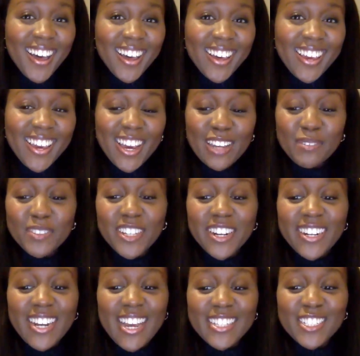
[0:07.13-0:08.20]
Hi, I'm
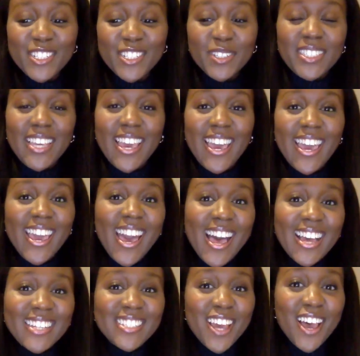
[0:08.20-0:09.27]
Derin Adetosoye,
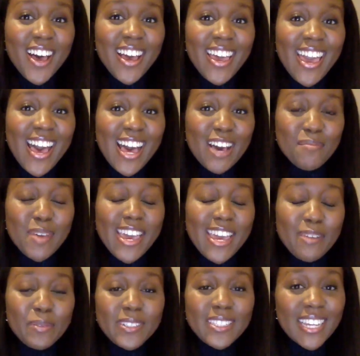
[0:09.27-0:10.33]
and I am
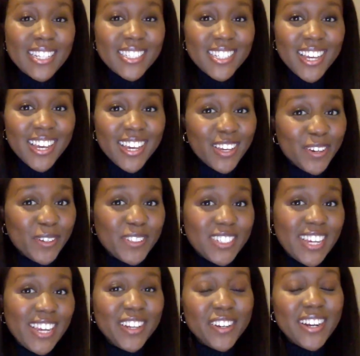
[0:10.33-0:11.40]
a presenter and
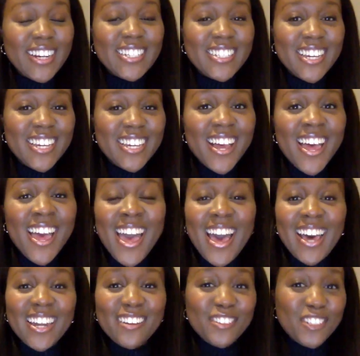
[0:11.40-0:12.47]
content creator,
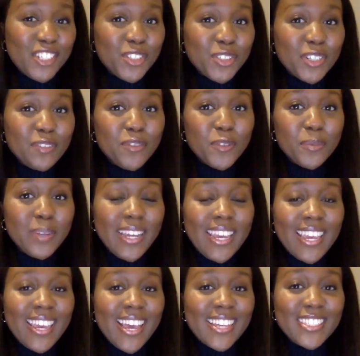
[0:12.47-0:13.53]
and I've just joined Formula
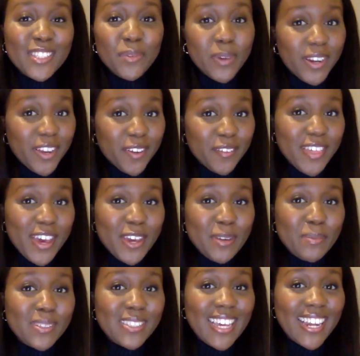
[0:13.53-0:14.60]
E as the winner of the
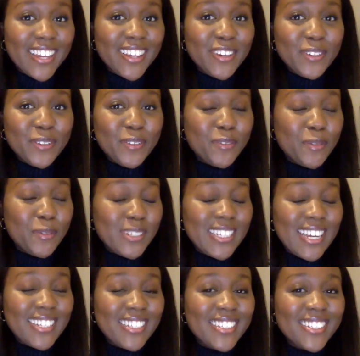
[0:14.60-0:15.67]
Open Talent Call for
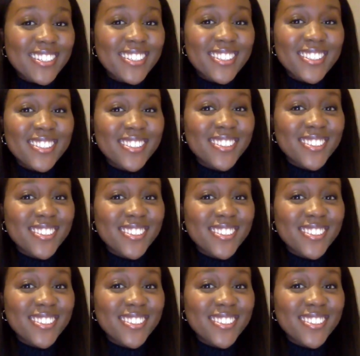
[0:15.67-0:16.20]
presenters.